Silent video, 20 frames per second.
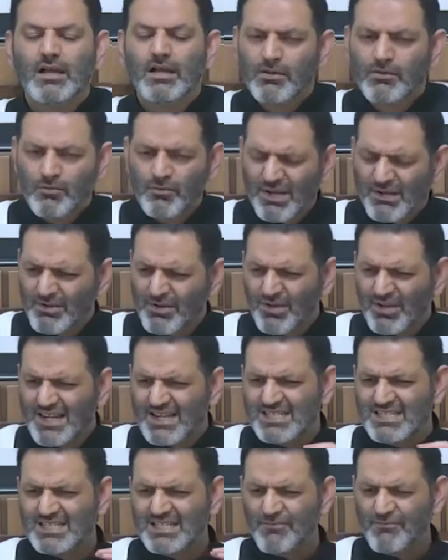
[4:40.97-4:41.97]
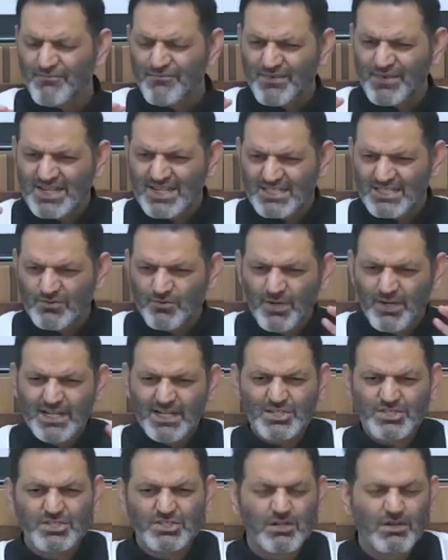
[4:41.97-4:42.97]
When we look at different
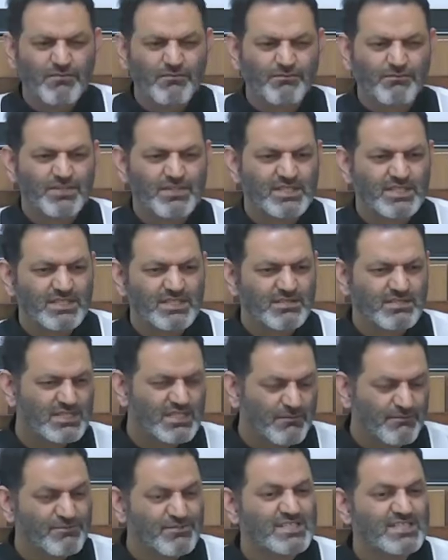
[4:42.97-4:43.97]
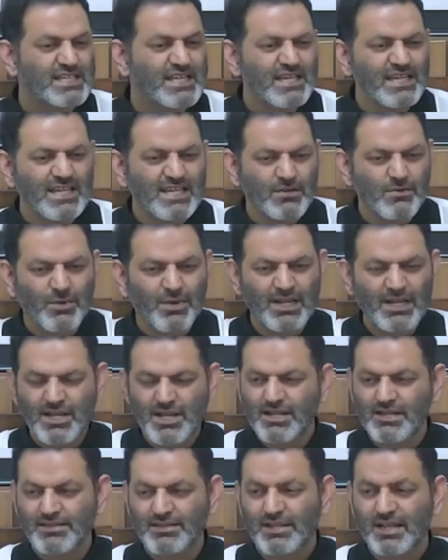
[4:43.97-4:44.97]
works of tafsir, we
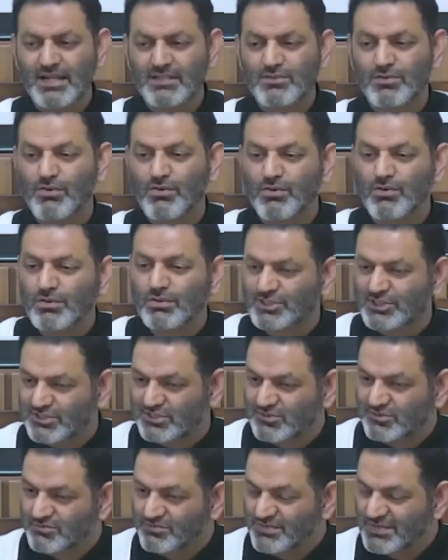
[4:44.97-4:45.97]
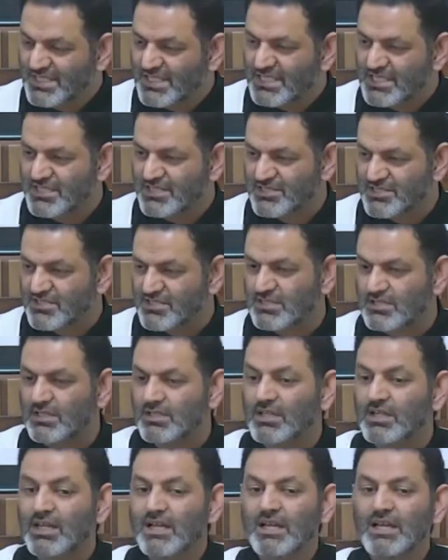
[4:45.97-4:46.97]
learn that rushd means
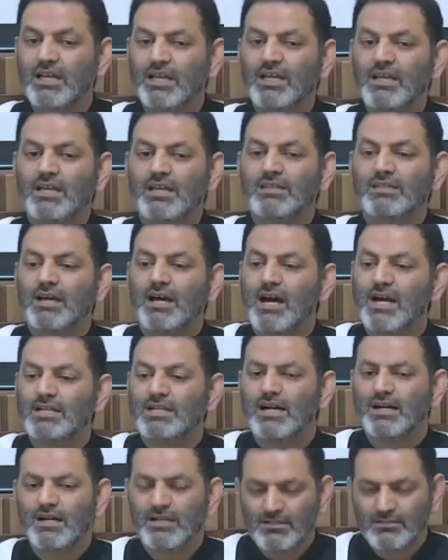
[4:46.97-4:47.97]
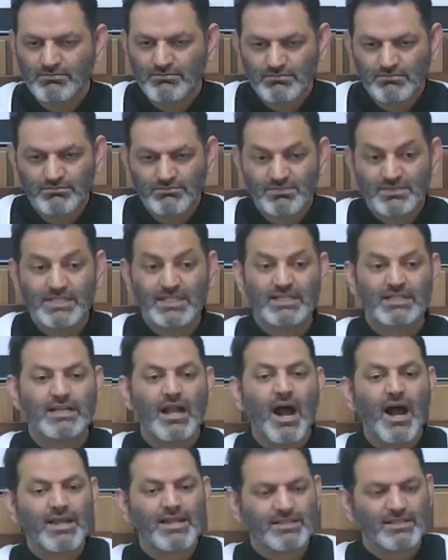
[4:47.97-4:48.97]
hidayah,
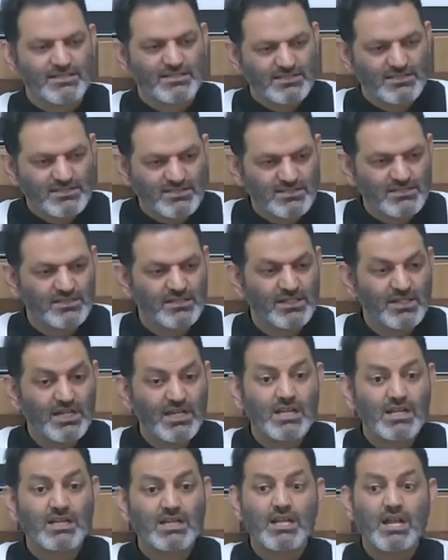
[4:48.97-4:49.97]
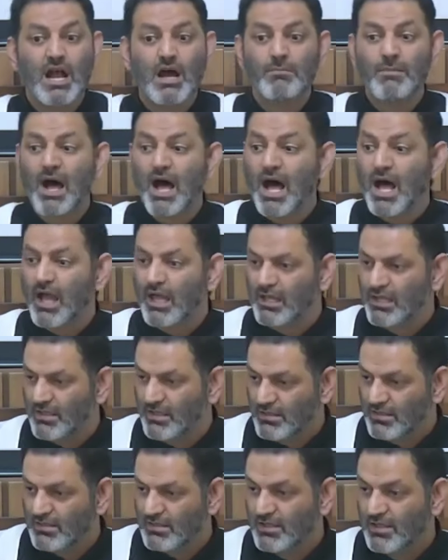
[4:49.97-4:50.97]
guidance, kamal,
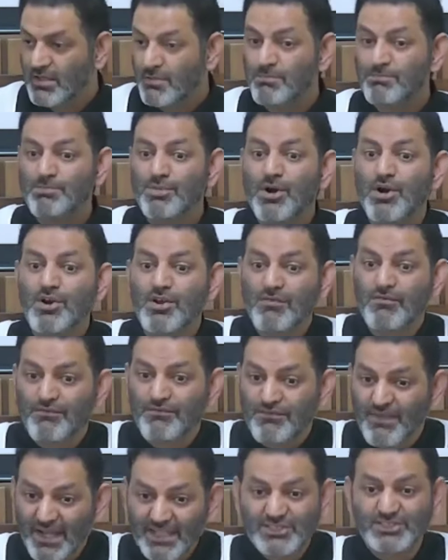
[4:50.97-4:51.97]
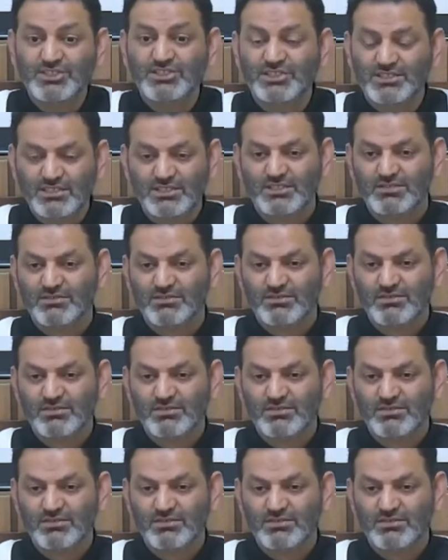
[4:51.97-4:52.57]
perfection.